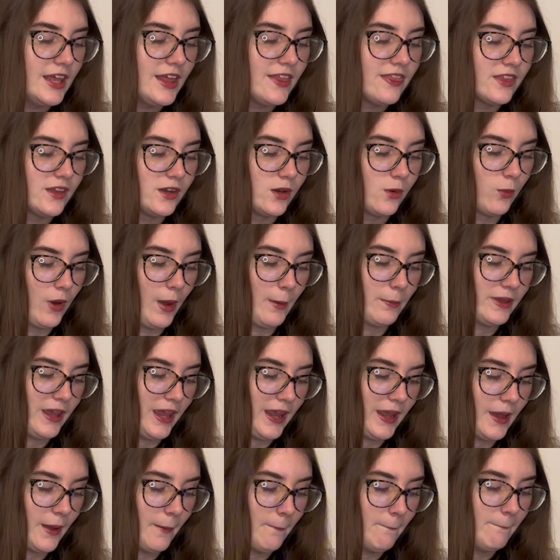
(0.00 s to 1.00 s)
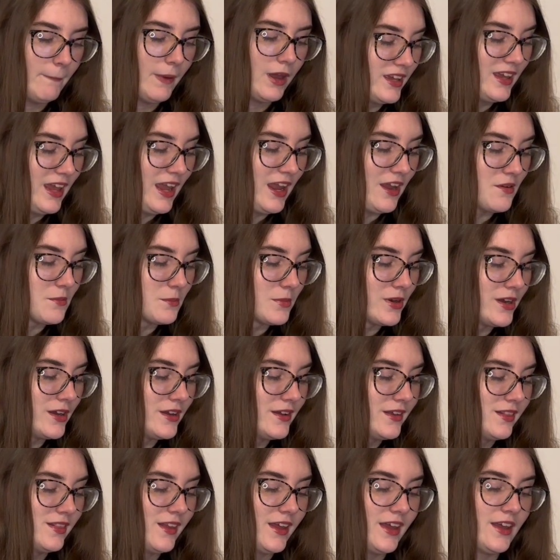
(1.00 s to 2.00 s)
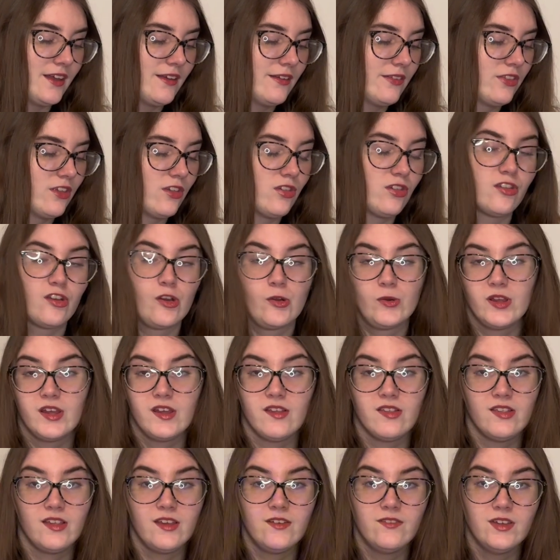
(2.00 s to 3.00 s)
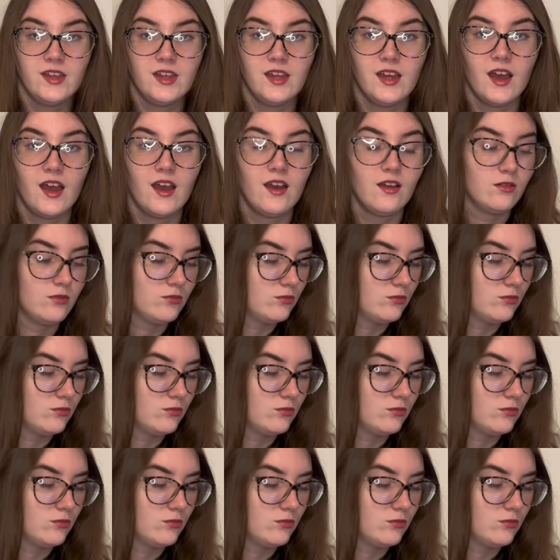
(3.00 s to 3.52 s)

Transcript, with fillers: Then a webcam, a camera like the Sony ZV,